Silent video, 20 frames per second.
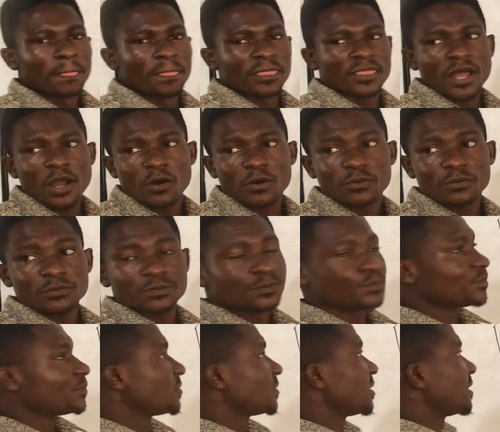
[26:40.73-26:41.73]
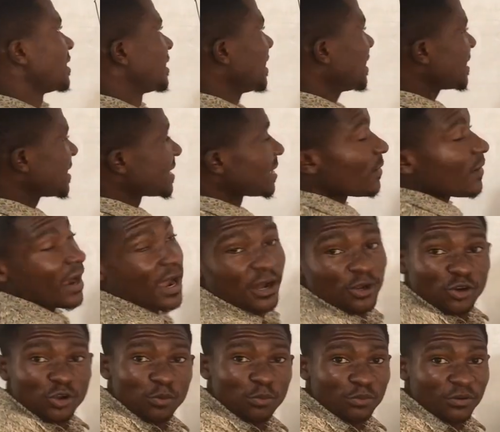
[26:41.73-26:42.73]
Now this is our
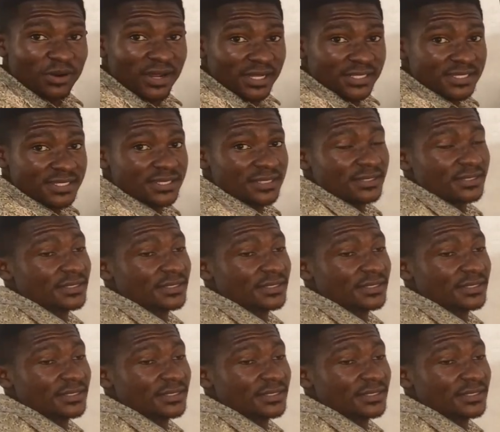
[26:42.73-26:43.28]
aldol product,